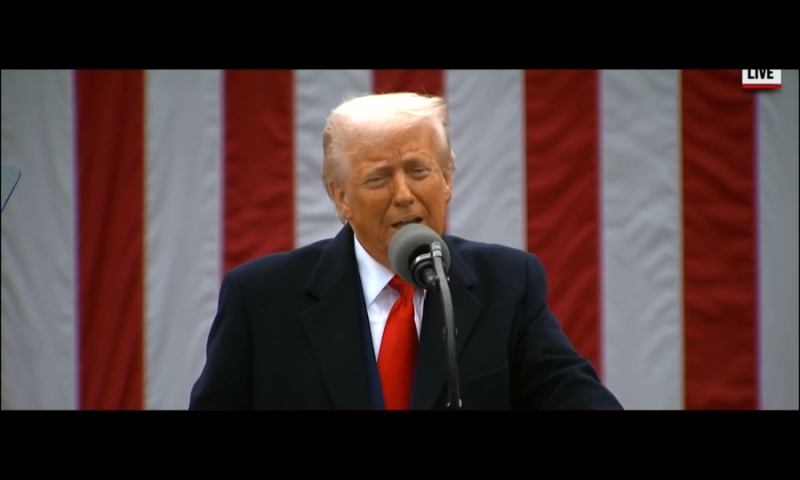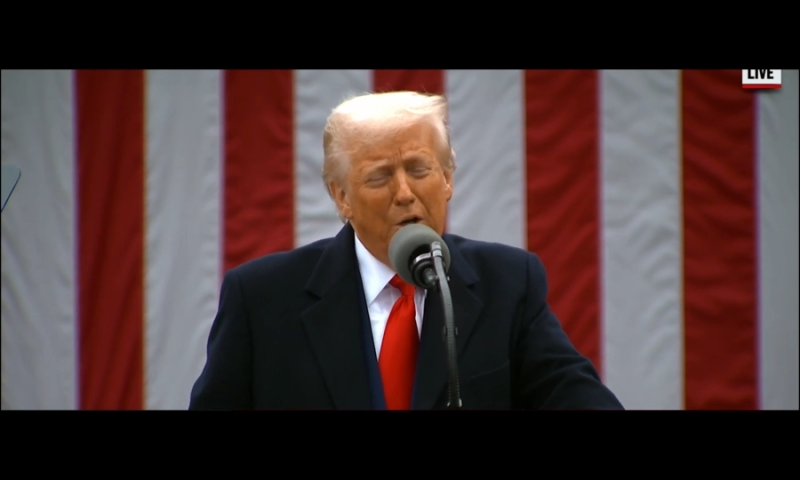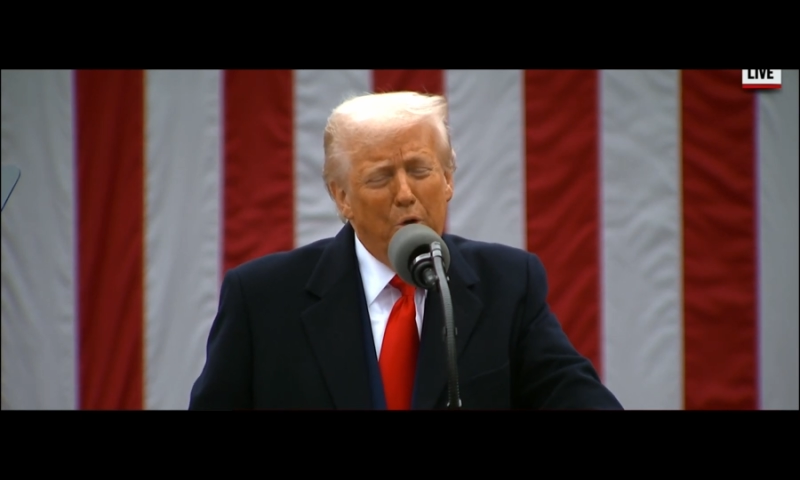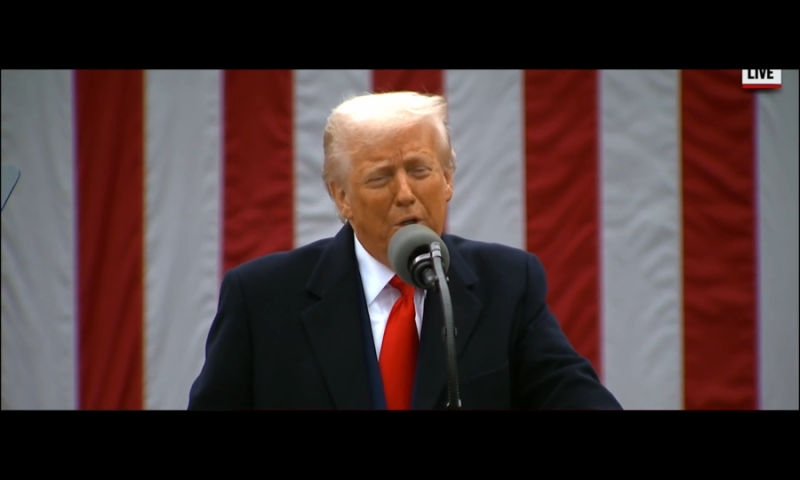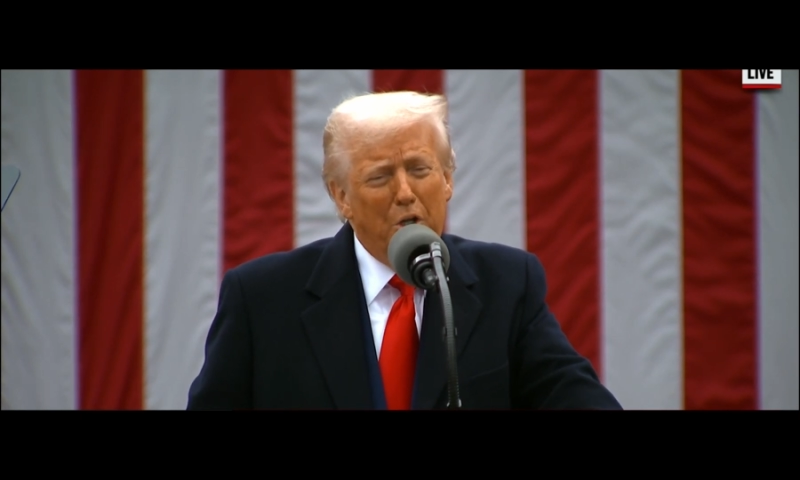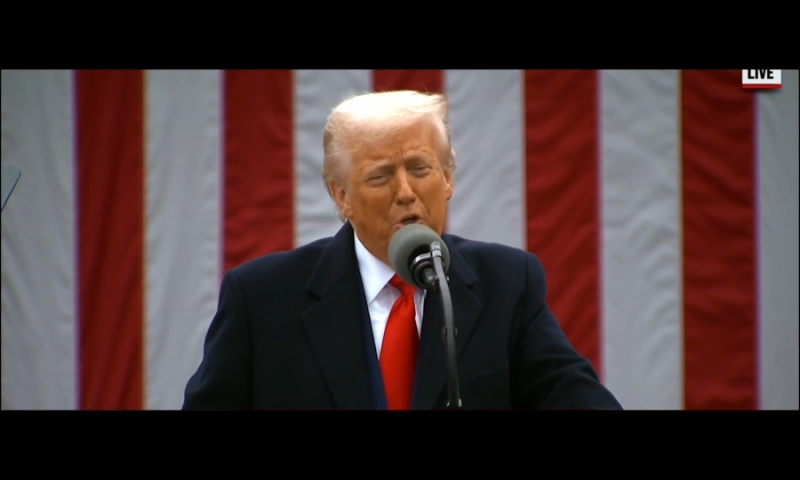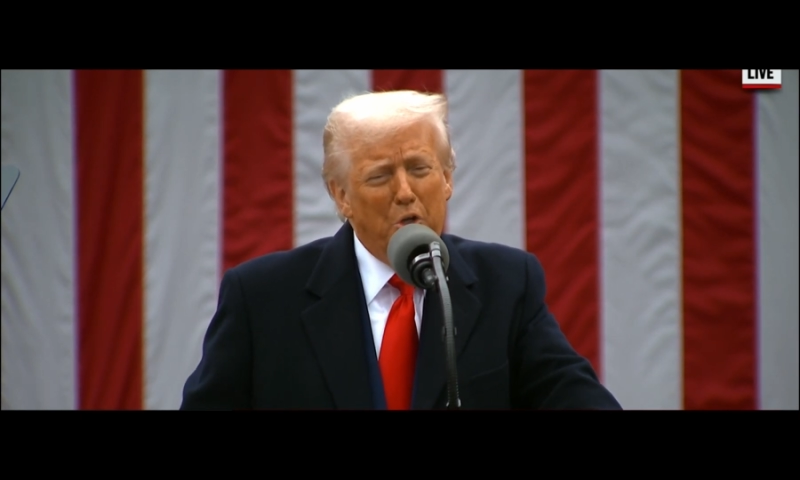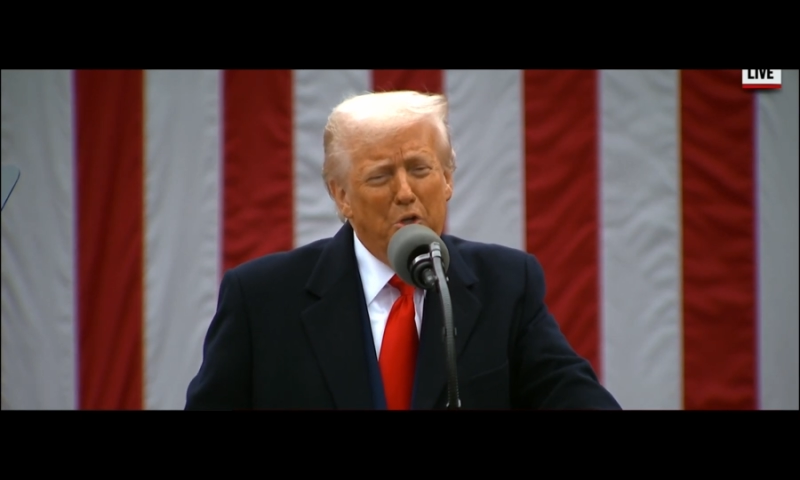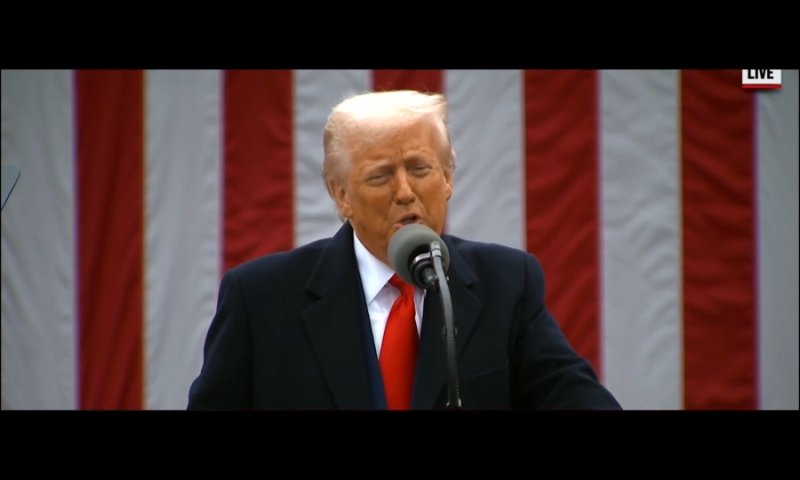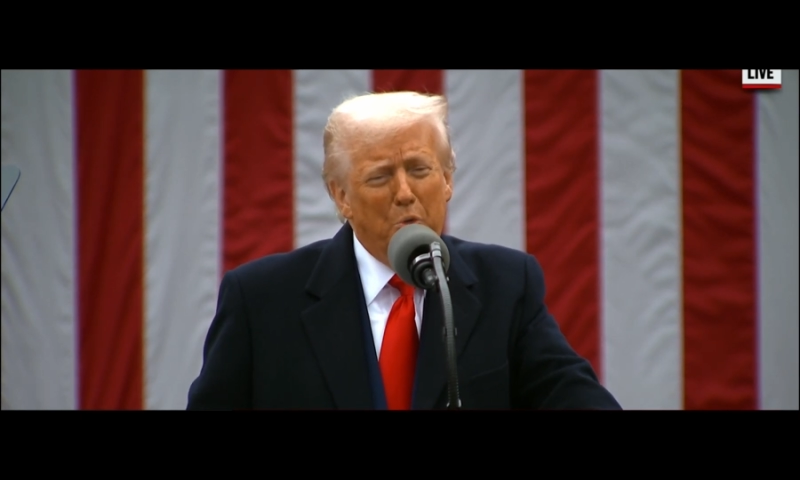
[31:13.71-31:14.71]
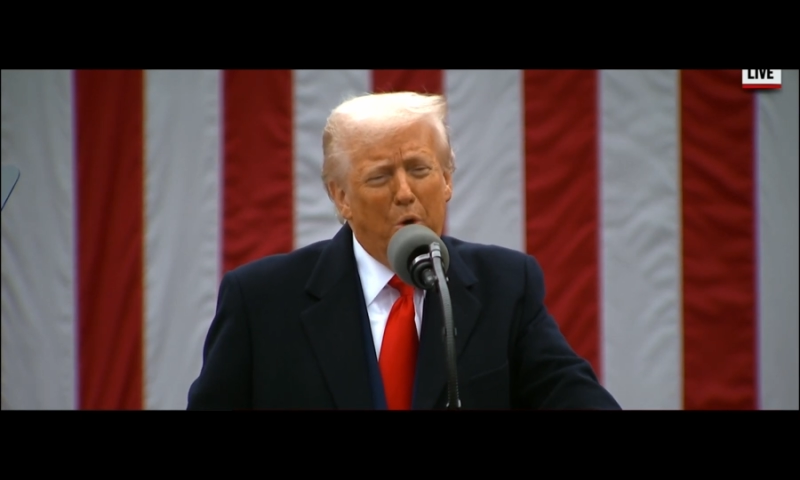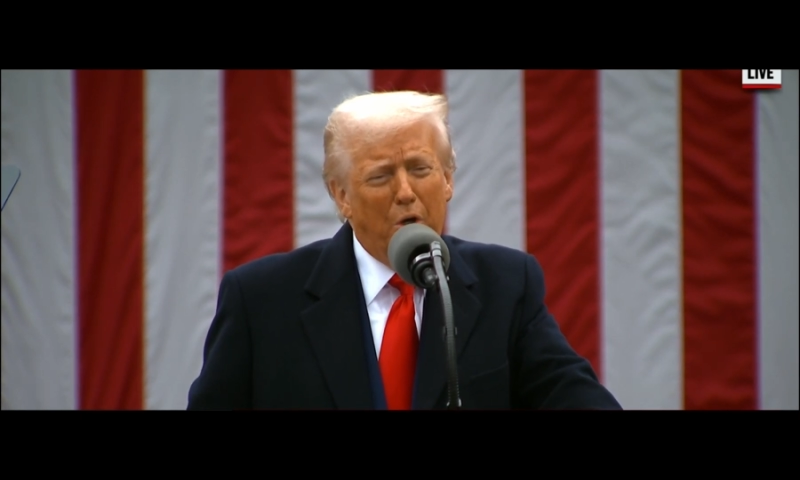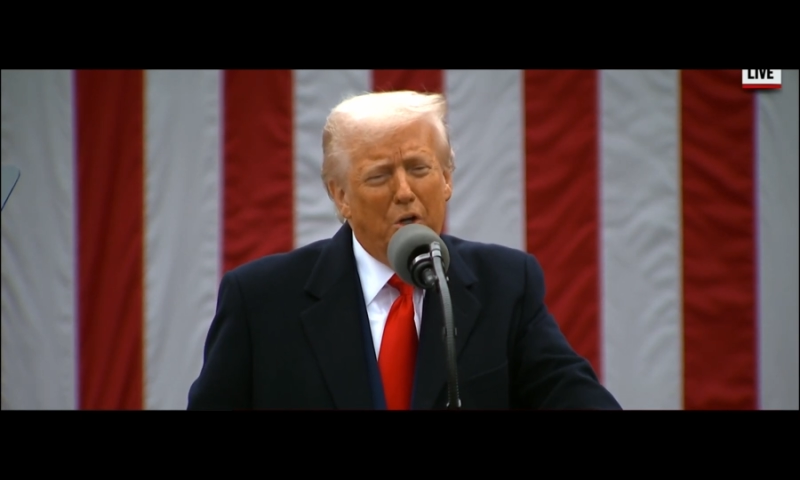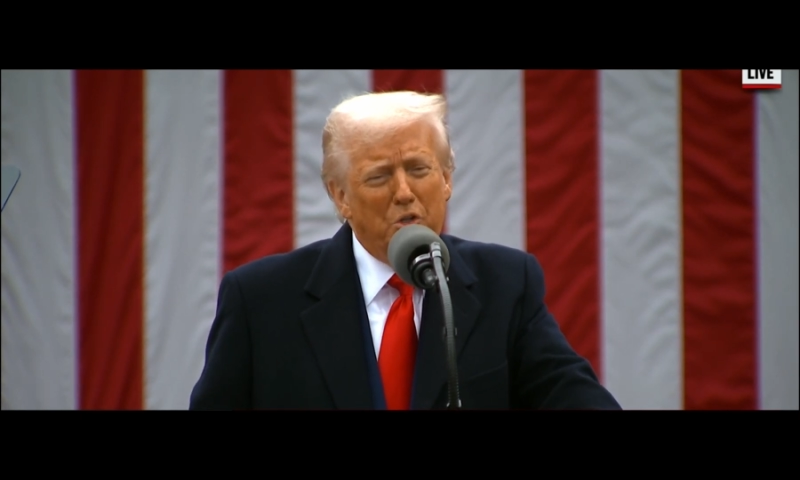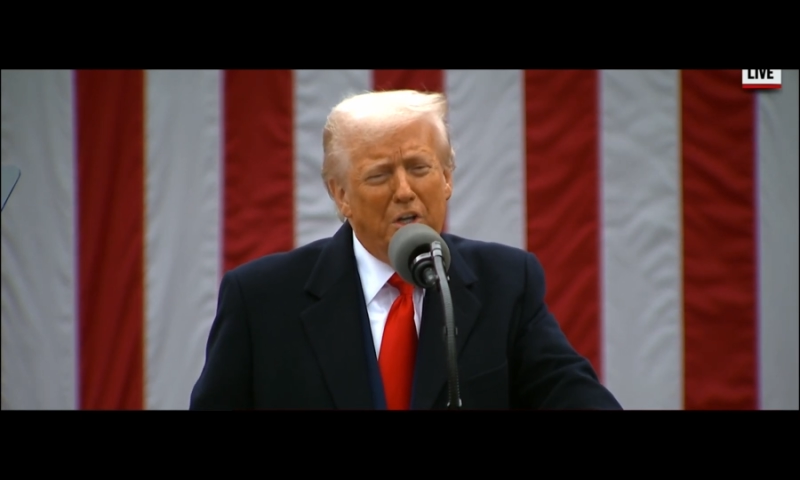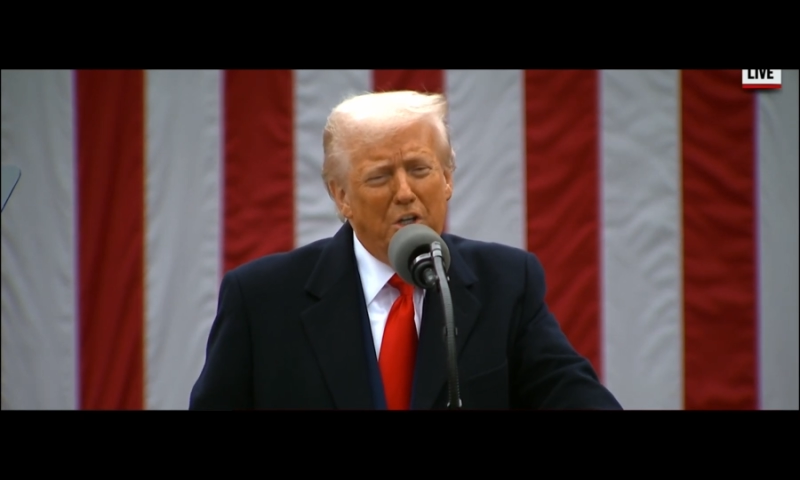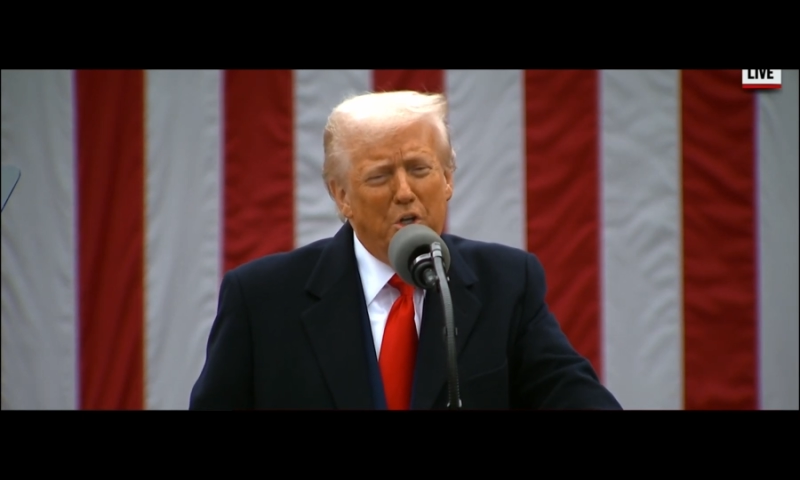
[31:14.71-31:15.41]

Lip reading: and all your union workers and